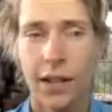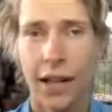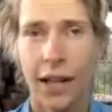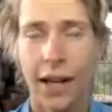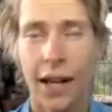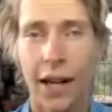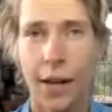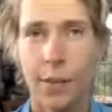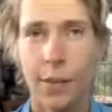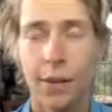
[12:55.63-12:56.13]

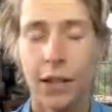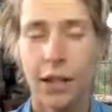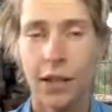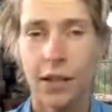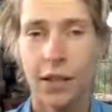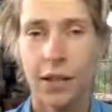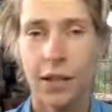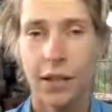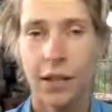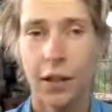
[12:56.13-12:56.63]
and I
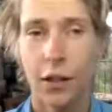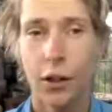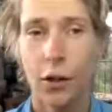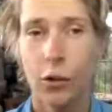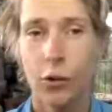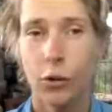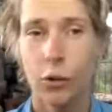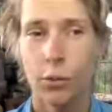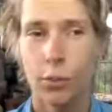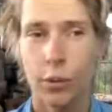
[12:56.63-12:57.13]
mean the
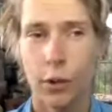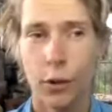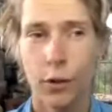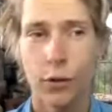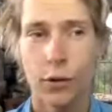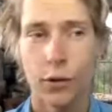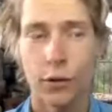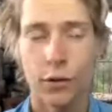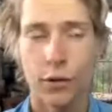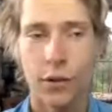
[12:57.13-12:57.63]
local
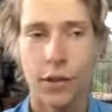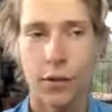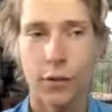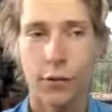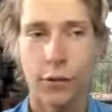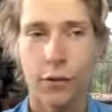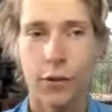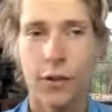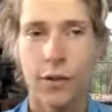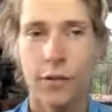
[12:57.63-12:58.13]
produce, the
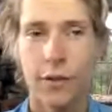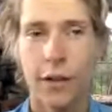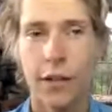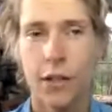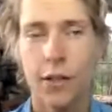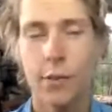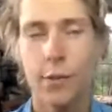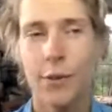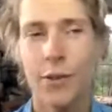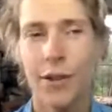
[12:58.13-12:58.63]
fruits and
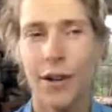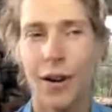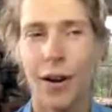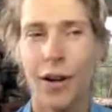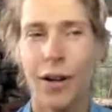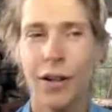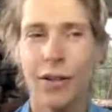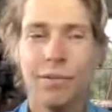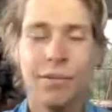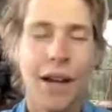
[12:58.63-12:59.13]
vegetables
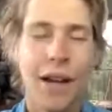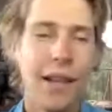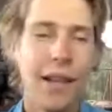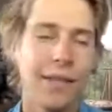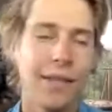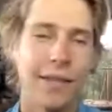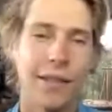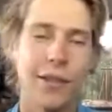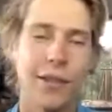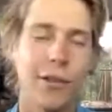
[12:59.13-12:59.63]
are not
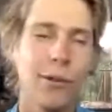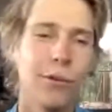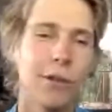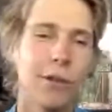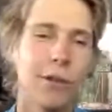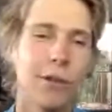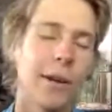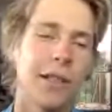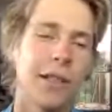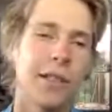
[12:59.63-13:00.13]
too
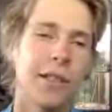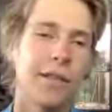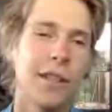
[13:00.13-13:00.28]
expensive.